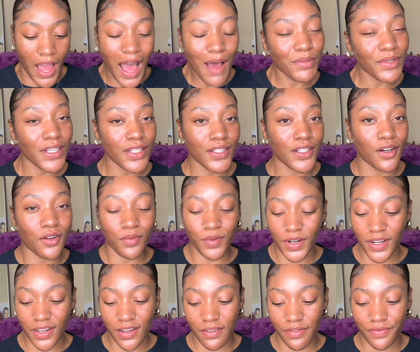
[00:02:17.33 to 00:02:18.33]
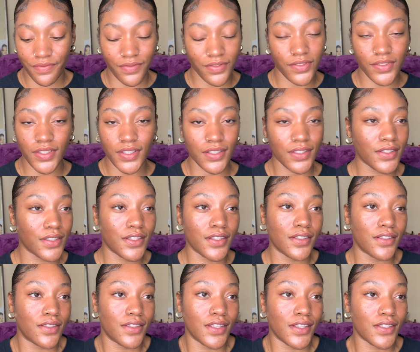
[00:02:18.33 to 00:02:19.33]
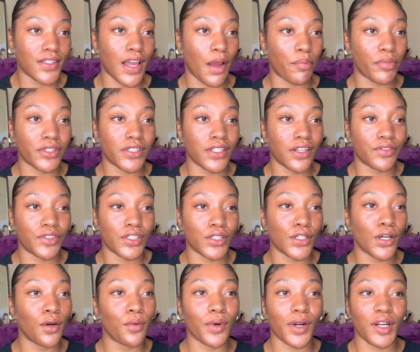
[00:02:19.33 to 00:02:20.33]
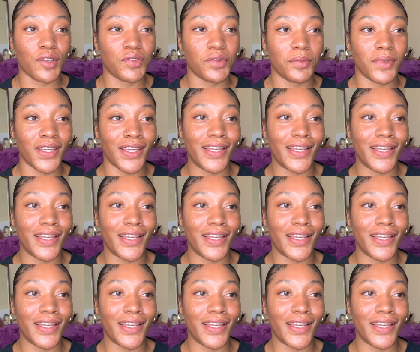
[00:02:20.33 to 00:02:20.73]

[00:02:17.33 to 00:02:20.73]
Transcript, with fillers: i'm just so rough this type of stuff just don't work for me